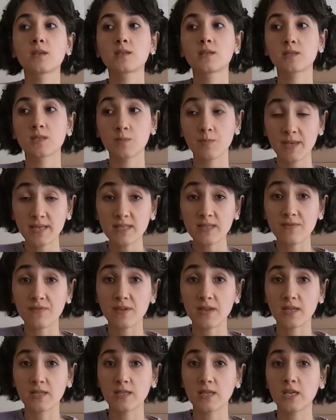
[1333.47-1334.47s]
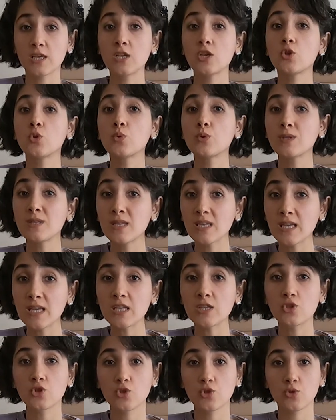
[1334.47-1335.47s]
specifically, you
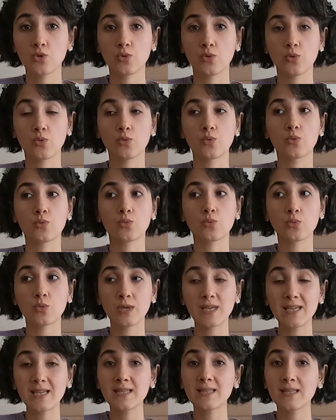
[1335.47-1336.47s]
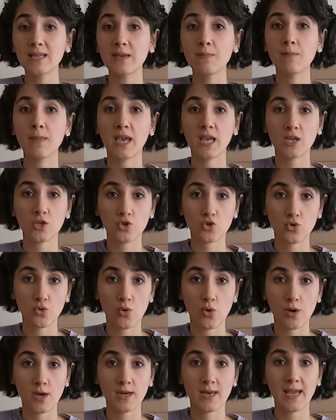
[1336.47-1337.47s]
need to really make
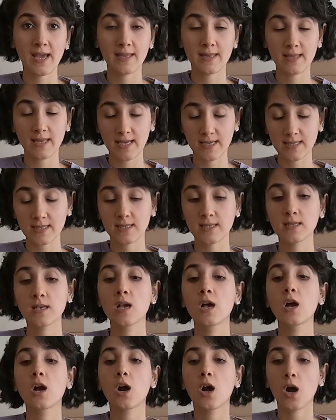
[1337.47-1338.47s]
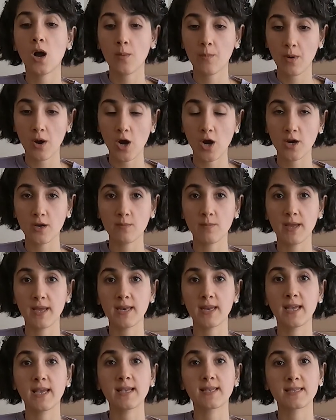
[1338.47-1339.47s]
sure that this
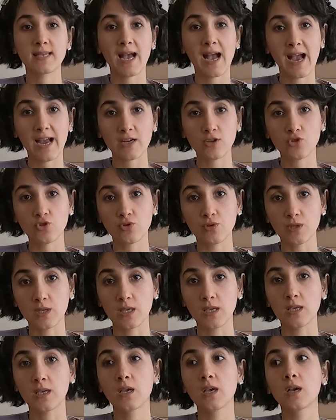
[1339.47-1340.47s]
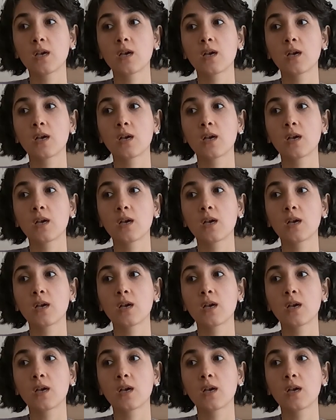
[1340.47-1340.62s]
apartment is actually